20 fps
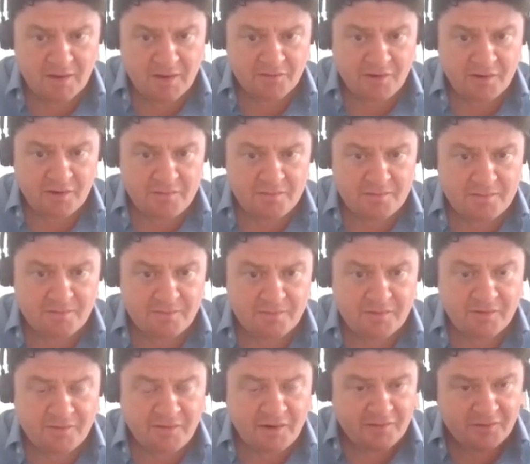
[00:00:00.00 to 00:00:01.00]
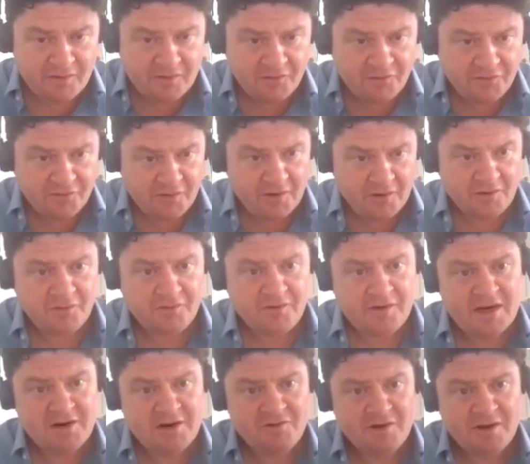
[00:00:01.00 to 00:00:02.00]
So that's the first
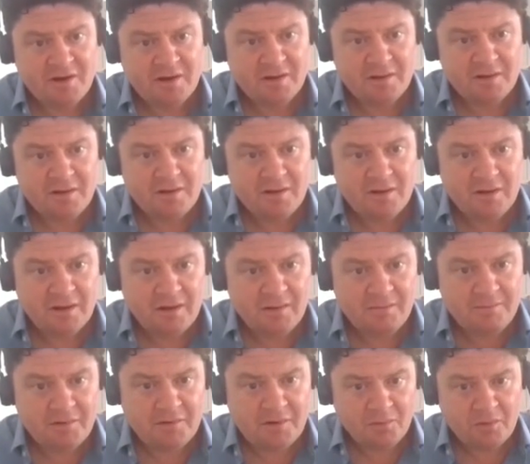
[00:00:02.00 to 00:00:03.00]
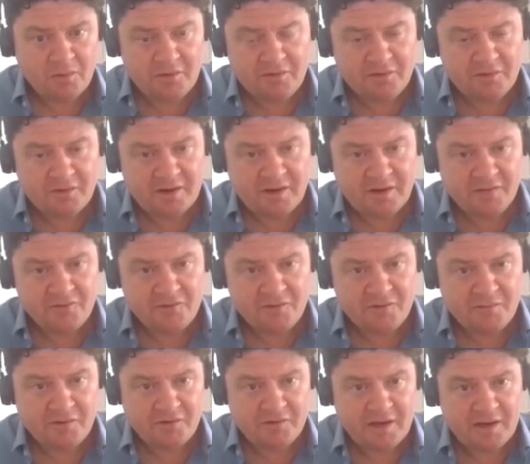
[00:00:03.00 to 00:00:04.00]
area that I wanted to cover
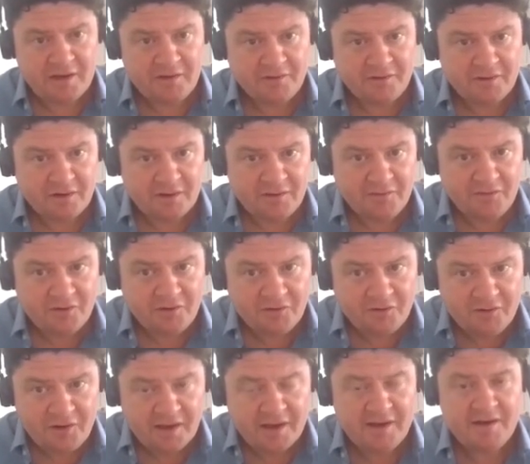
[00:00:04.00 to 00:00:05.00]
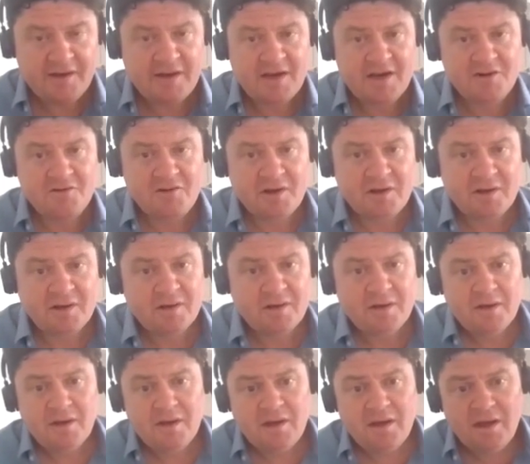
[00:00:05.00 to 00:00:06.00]
in this case study. The second area
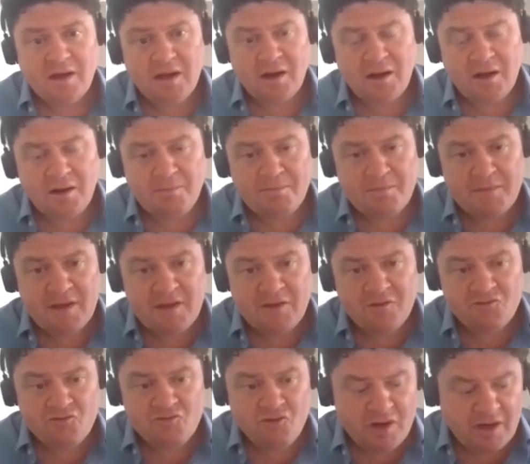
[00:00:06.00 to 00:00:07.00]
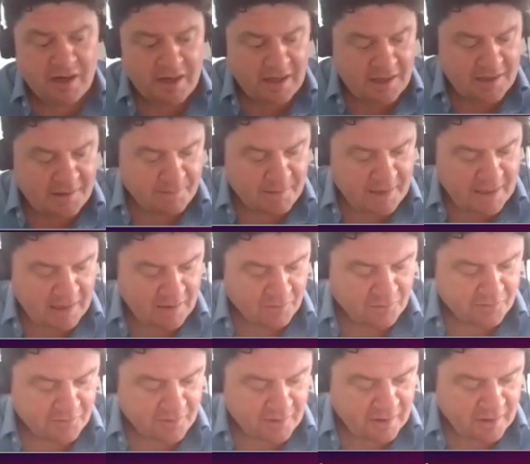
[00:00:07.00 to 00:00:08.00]
is really
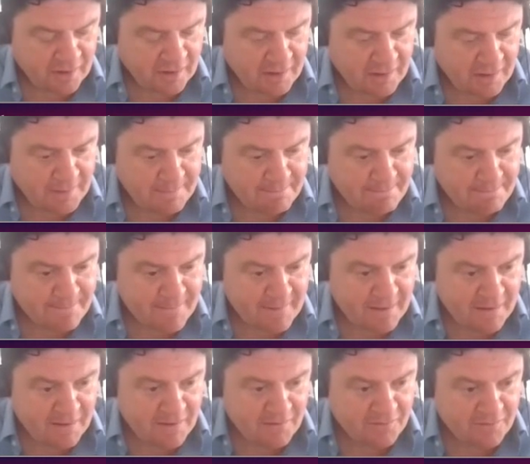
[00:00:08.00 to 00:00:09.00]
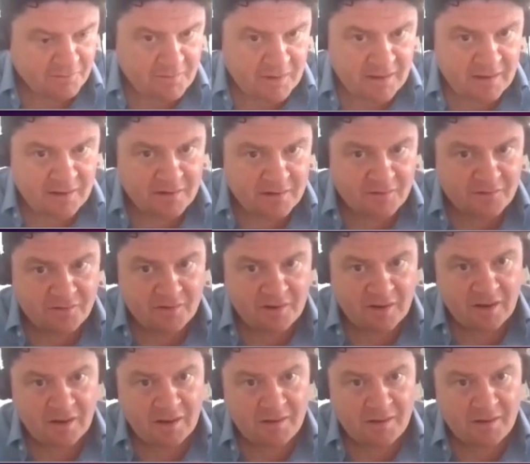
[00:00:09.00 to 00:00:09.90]
about something that,